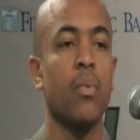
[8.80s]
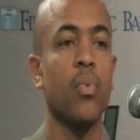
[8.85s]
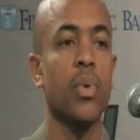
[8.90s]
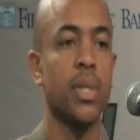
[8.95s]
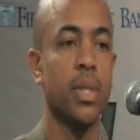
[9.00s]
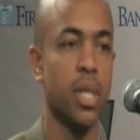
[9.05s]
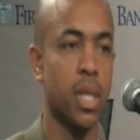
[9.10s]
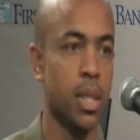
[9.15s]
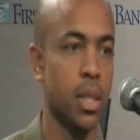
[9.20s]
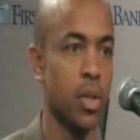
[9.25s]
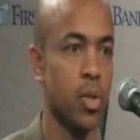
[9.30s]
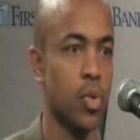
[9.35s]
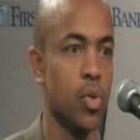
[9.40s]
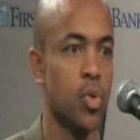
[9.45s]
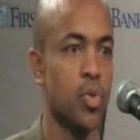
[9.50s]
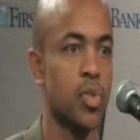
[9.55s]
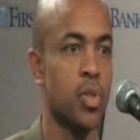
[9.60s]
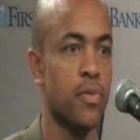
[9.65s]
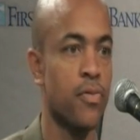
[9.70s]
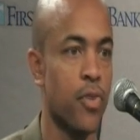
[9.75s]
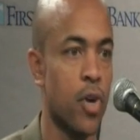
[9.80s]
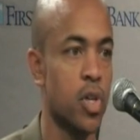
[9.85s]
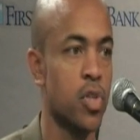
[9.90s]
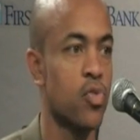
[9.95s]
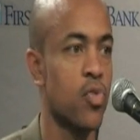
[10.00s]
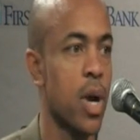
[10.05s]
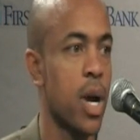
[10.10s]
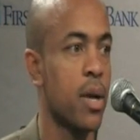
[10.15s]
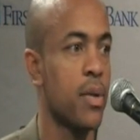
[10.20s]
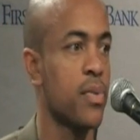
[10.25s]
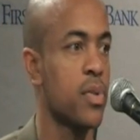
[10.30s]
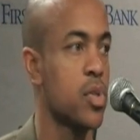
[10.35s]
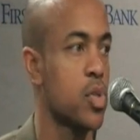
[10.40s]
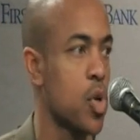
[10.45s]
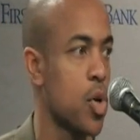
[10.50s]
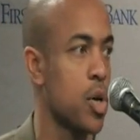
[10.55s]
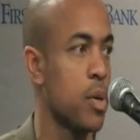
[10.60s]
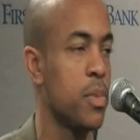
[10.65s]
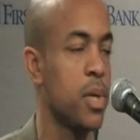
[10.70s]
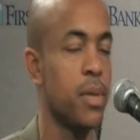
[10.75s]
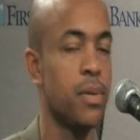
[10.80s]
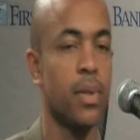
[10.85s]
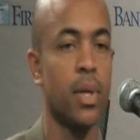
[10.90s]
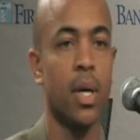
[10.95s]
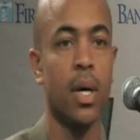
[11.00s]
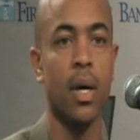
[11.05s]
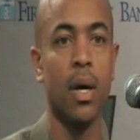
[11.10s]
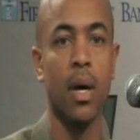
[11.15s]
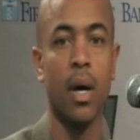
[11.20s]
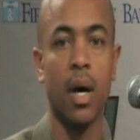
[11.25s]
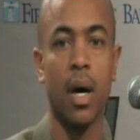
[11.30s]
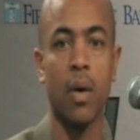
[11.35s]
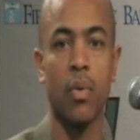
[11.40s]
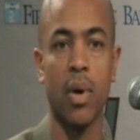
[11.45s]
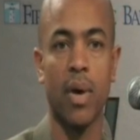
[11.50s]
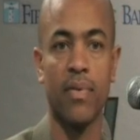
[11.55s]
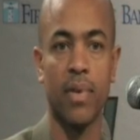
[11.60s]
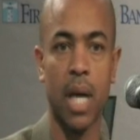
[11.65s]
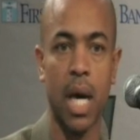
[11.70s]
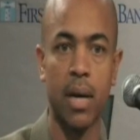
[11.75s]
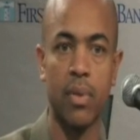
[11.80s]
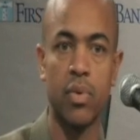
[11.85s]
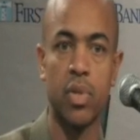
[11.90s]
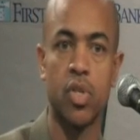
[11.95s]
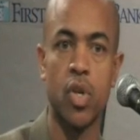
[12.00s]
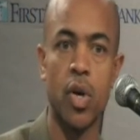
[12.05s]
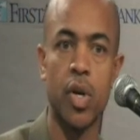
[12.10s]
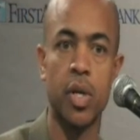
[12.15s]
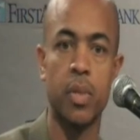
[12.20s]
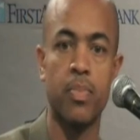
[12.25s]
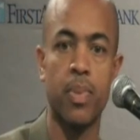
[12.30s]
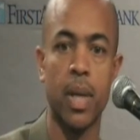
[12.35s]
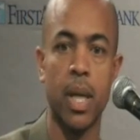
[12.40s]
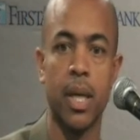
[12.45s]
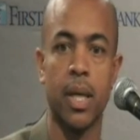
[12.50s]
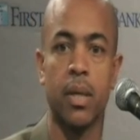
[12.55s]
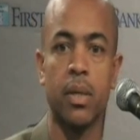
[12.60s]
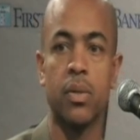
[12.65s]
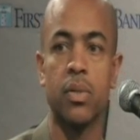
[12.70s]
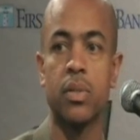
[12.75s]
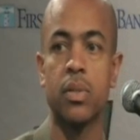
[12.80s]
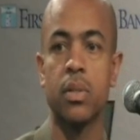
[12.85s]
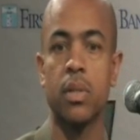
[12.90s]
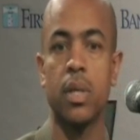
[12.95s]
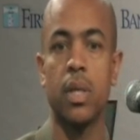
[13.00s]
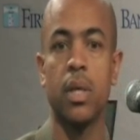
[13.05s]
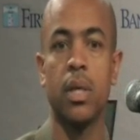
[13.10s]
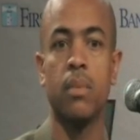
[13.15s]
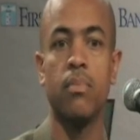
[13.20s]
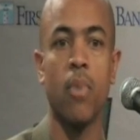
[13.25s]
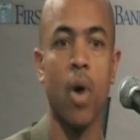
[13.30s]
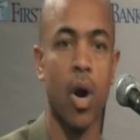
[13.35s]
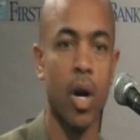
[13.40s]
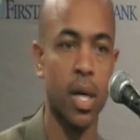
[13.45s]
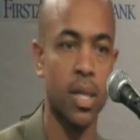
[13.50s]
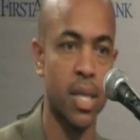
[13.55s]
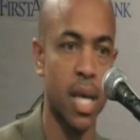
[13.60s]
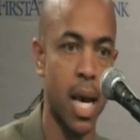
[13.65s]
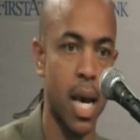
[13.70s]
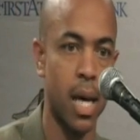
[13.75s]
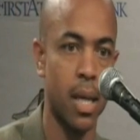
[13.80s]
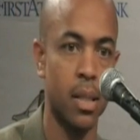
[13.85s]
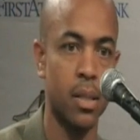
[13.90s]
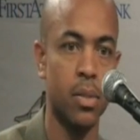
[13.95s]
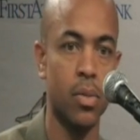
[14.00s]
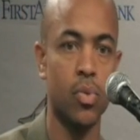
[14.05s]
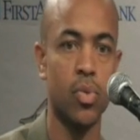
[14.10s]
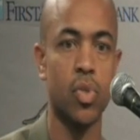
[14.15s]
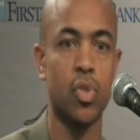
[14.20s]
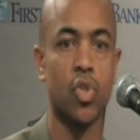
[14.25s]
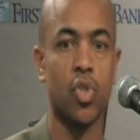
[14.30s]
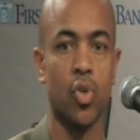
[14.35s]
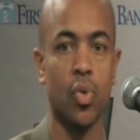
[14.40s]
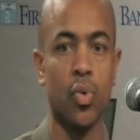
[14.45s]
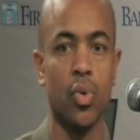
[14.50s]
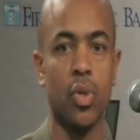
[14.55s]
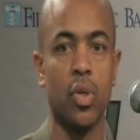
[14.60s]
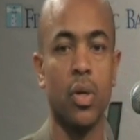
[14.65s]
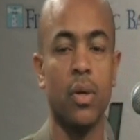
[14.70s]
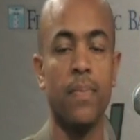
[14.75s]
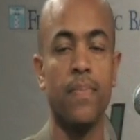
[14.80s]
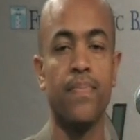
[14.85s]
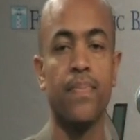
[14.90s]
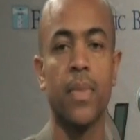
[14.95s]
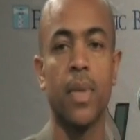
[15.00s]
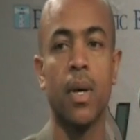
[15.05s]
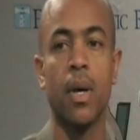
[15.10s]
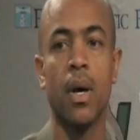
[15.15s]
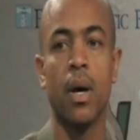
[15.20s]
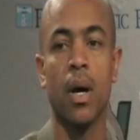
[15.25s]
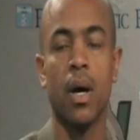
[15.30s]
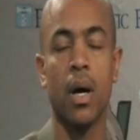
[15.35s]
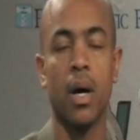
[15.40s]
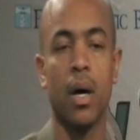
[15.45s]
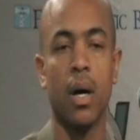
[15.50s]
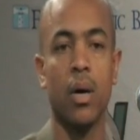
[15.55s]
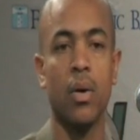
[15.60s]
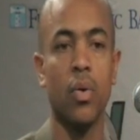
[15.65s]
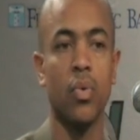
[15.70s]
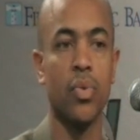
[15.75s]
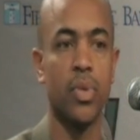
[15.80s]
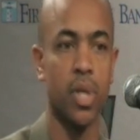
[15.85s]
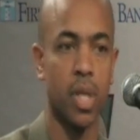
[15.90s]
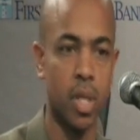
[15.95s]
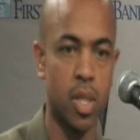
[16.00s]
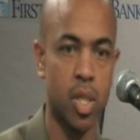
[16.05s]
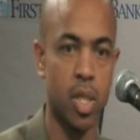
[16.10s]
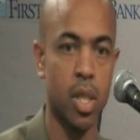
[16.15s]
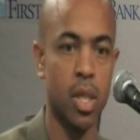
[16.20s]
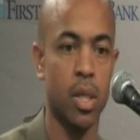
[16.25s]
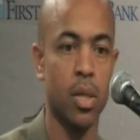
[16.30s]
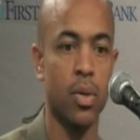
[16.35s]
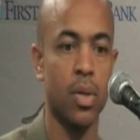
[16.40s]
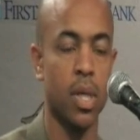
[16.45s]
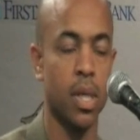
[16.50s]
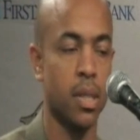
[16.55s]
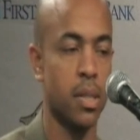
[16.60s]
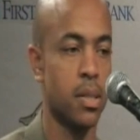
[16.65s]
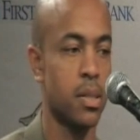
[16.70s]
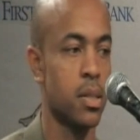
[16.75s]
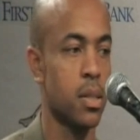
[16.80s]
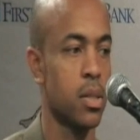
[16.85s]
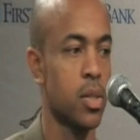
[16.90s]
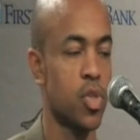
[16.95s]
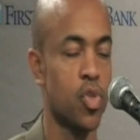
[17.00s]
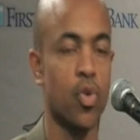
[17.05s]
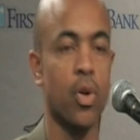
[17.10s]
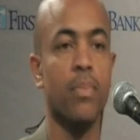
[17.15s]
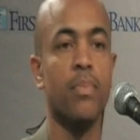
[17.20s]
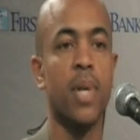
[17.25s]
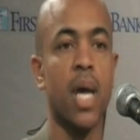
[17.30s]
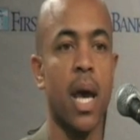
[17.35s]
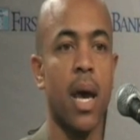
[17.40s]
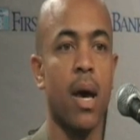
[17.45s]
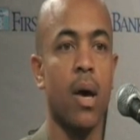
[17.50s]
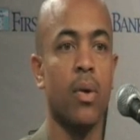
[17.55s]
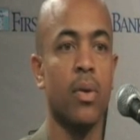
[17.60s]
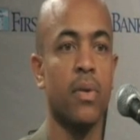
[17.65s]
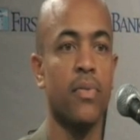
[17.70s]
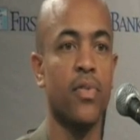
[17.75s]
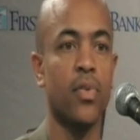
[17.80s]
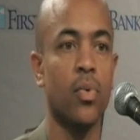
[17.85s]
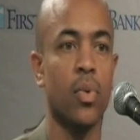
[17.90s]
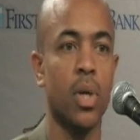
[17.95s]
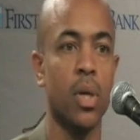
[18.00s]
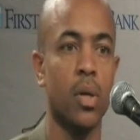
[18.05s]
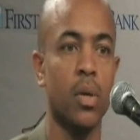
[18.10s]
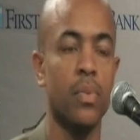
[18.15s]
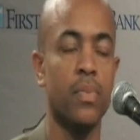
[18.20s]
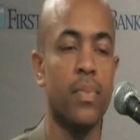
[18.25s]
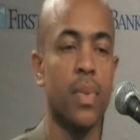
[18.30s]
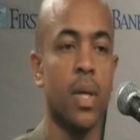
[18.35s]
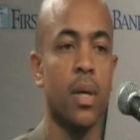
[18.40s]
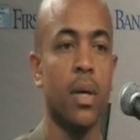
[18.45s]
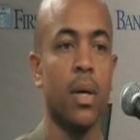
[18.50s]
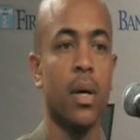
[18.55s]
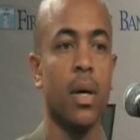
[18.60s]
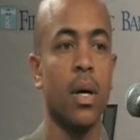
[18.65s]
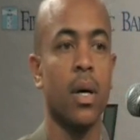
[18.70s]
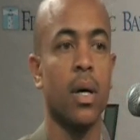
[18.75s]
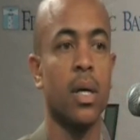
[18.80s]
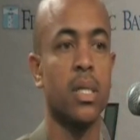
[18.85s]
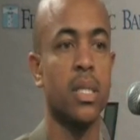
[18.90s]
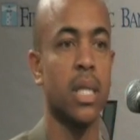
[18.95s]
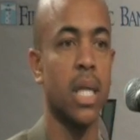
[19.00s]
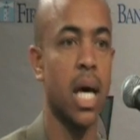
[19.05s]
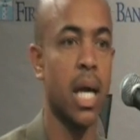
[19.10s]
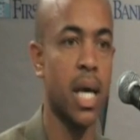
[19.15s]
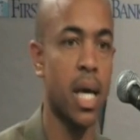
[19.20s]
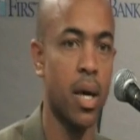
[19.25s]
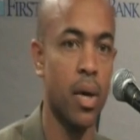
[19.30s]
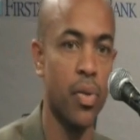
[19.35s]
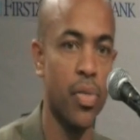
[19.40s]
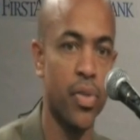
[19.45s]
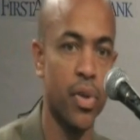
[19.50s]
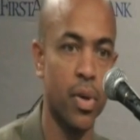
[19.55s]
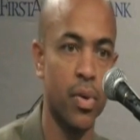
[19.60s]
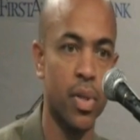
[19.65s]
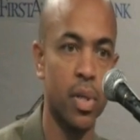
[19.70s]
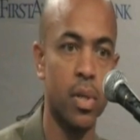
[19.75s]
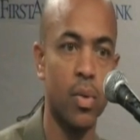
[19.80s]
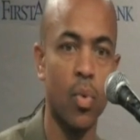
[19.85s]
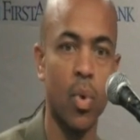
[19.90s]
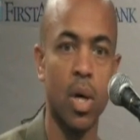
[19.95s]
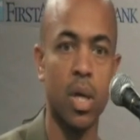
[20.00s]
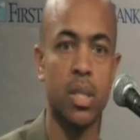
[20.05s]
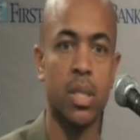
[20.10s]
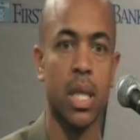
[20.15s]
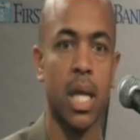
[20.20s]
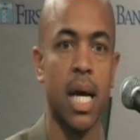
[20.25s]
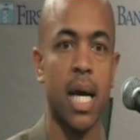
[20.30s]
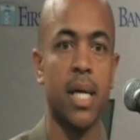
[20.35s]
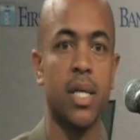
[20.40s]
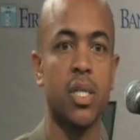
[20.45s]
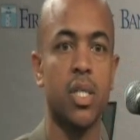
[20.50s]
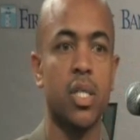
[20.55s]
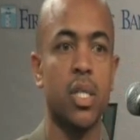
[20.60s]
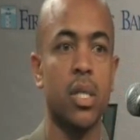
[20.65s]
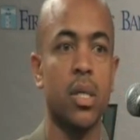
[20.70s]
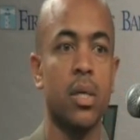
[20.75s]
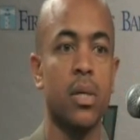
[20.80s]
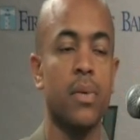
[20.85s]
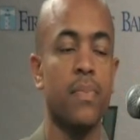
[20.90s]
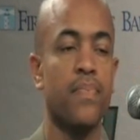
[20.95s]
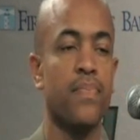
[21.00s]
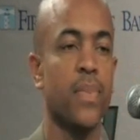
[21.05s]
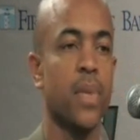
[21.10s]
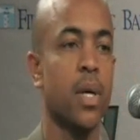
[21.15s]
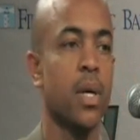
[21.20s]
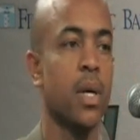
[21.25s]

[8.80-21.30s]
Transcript: We did lose in the first round of the tournament. We have a lot of returning players, and Marcus Allen, who's a junior, who this year has trimmed down, if you will. He's a lot healthier than he was last year.